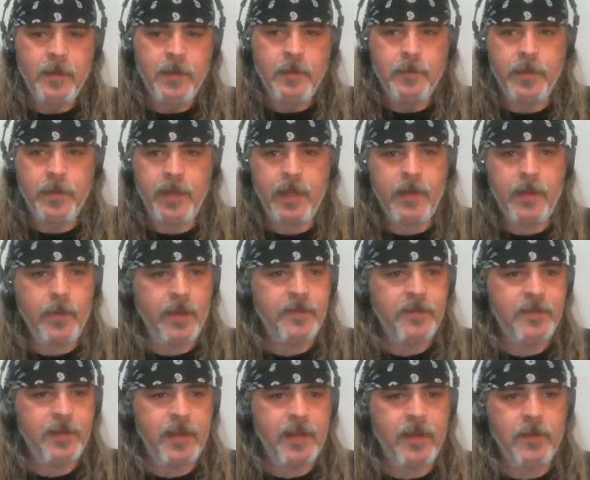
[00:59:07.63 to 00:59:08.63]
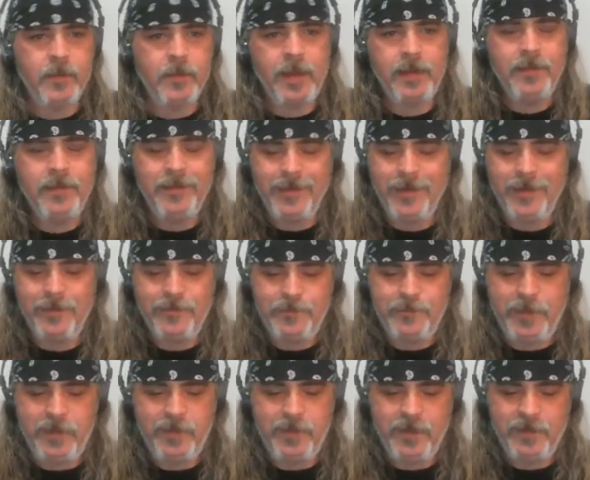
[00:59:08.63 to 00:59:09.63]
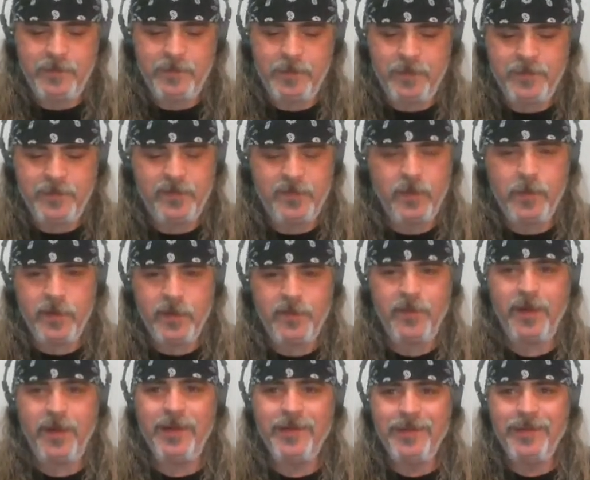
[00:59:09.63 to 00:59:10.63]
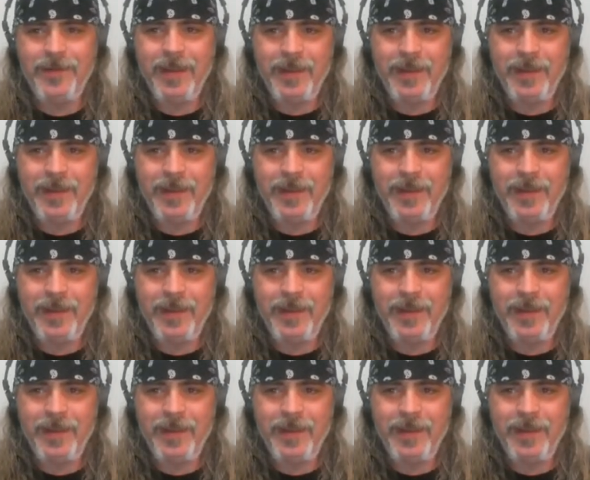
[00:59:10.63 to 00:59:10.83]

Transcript: But anyway, Cingeto, man, this has been so much fun. Thank you.